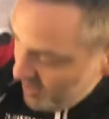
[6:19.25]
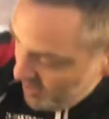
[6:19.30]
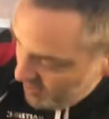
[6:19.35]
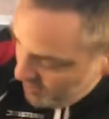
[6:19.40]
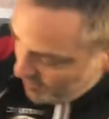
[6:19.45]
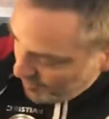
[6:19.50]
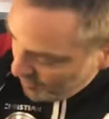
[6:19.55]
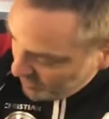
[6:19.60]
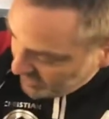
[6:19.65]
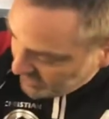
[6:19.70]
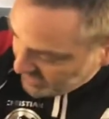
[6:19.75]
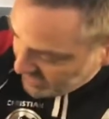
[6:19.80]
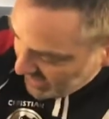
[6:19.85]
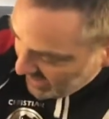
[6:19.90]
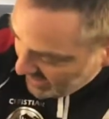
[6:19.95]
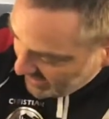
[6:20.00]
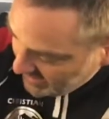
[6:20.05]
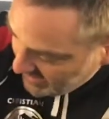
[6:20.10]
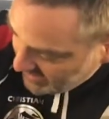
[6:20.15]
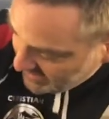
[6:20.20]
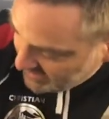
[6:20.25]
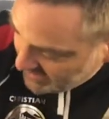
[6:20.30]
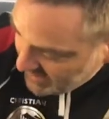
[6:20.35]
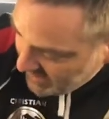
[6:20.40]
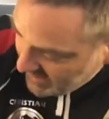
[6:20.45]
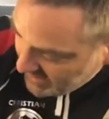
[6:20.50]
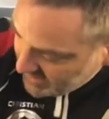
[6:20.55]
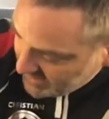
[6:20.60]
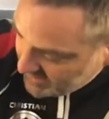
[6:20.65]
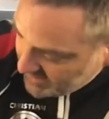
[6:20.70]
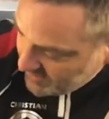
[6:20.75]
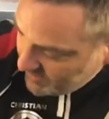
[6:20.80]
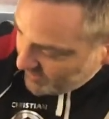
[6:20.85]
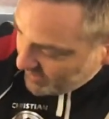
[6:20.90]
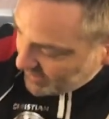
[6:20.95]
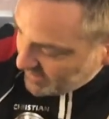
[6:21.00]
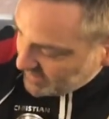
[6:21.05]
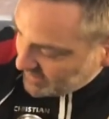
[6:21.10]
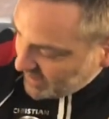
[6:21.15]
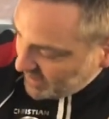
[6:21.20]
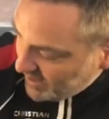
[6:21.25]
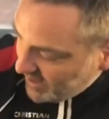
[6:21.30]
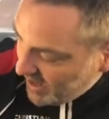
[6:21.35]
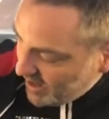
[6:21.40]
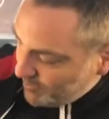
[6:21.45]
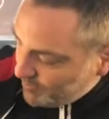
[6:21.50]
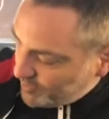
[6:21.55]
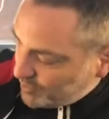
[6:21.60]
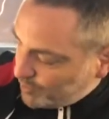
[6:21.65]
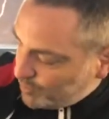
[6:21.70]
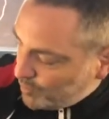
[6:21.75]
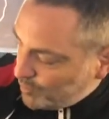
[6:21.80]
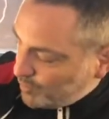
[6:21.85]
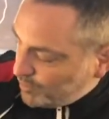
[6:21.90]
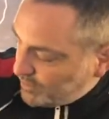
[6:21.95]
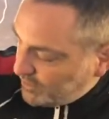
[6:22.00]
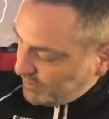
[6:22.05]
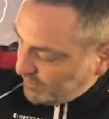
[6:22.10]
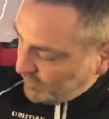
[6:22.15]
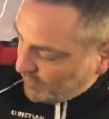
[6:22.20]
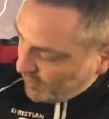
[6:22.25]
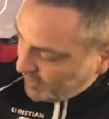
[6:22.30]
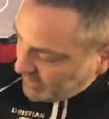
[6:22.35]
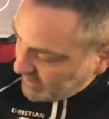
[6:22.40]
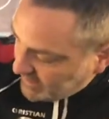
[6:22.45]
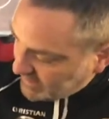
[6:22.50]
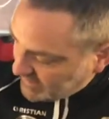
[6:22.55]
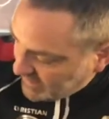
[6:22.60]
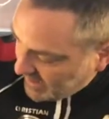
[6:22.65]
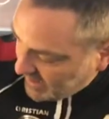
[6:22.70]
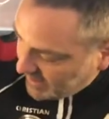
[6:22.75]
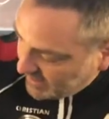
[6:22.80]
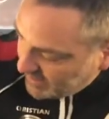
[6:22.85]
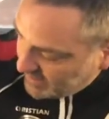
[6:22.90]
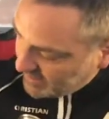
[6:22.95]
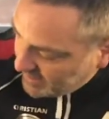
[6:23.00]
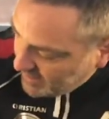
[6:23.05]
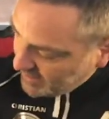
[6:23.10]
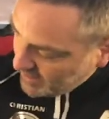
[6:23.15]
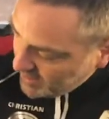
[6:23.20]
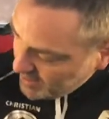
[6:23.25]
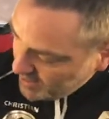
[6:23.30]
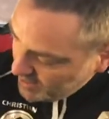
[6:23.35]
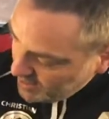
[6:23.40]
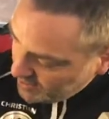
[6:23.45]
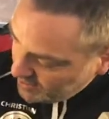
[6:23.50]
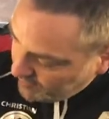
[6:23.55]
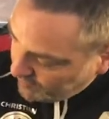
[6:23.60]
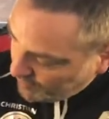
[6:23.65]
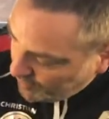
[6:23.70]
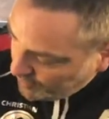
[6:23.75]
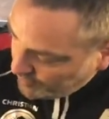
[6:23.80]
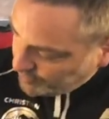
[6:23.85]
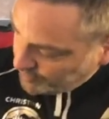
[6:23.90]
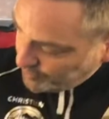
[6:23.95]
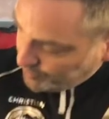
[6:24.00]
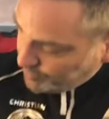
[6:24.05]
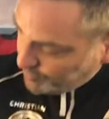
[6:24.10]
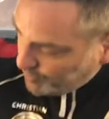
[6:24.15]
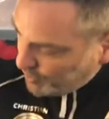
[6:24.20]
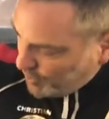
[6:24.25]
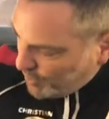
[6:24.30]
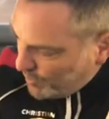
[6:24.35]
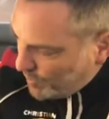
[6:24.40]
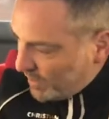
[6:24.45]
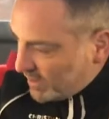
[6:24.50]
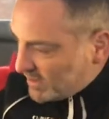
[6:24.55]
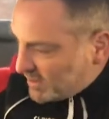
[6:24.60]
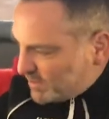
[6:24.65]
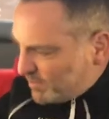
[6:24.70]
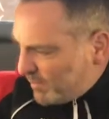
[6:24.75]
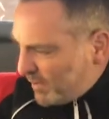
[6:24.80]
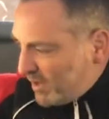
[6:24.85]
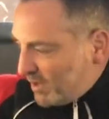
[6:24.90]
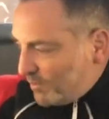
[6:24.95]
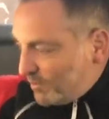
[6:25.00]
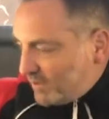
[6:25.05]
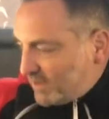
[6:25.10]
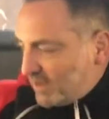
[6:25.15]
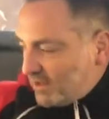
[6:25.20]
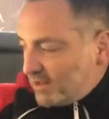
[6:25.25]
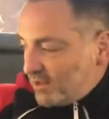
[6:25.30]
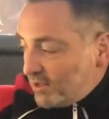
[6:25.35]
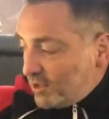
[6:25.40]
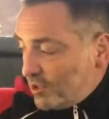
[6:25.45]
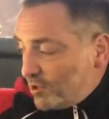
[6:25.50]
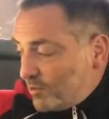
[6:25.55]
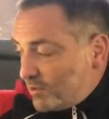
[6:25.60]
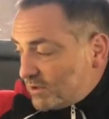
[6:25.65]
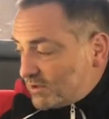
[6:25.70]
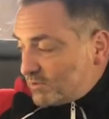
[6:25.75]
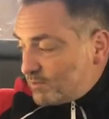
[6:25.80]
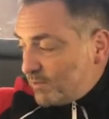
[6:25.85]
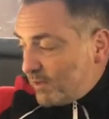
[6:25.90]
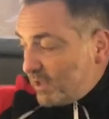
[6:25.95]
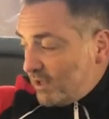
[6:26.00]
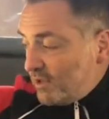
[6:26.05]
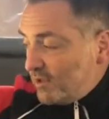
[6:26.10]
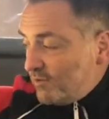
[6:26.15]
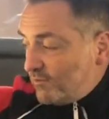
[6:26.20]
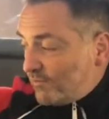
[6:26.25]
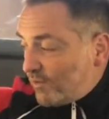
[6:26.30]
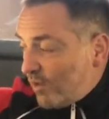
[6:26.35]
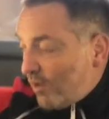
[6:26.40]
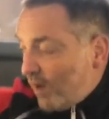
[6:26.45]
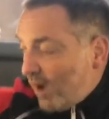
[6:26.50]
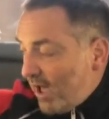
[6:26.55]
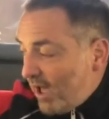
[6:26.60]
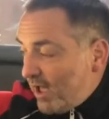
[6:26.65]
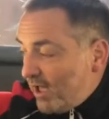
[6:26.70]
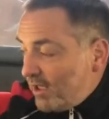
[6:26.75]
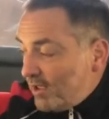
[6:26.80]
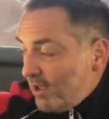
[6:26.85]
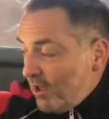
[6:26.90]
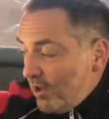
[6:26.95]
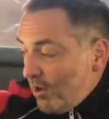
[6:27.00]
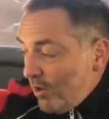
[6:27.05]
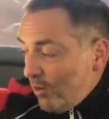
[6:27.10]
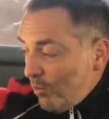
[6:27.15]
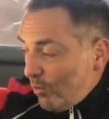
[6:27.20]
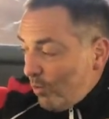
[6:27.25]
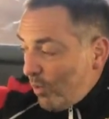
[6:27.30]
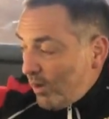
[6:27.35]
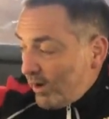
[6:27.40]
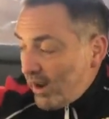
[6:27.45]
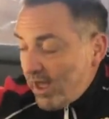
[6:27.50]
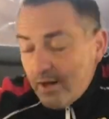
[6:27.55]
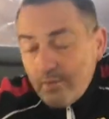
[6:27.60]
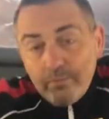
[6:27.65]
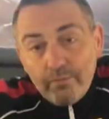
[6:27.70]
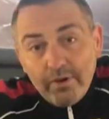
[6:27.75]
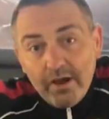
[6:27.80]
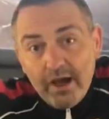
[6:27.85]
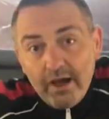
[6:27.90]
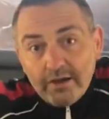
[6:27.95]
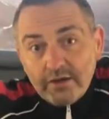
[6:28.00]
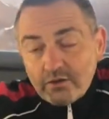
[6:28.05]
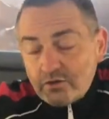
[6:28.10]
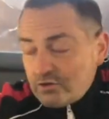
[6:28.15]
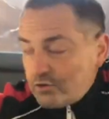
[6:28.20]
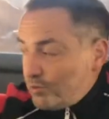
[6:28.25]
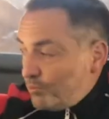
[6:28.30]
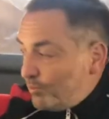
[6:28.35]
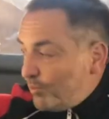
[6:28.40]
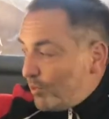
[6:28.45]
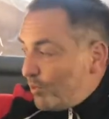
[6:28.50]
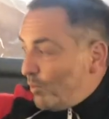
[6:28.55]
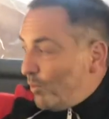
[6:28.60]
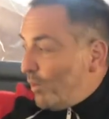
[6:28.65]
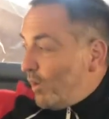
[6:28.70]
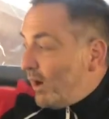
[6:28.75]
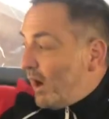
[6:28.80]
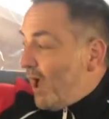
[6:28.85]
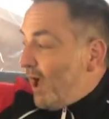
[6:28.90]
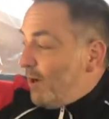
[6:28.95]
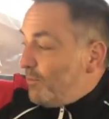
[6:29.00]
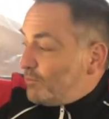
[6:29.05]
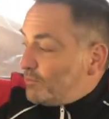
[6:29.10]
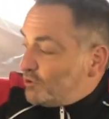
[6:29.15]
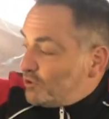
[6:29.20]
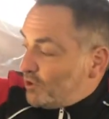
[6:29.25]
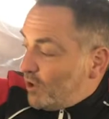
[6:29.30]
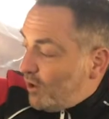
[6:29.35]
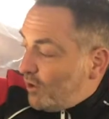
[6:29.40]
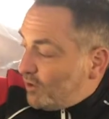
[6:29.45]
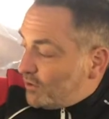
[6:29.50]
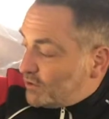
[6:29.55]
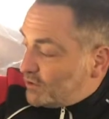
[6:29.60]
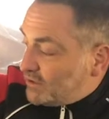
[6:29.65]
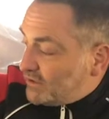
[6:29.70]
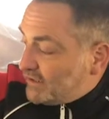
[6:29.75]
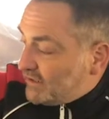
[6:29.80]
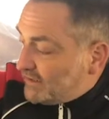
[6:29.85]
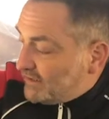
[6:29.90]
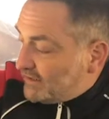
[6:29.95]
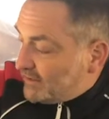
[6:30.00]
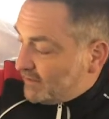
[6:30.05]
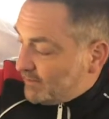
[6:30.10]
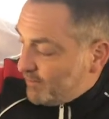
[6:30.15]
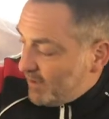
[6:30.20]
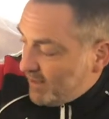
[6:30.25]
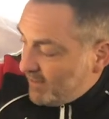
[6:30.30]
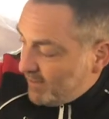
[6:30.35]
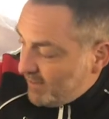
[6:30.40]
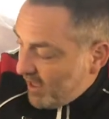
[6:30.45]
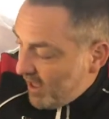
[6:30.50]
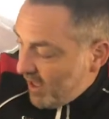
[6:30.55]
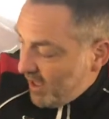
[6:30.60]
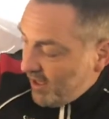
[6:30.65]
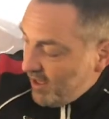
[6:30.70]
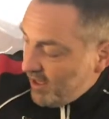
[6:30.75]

You've got a tank test, so it can tell you how much water you've got in your tank. You've got a double USB. Within the USB, you've got a 1 amp and a 2.1 amp charge system in there.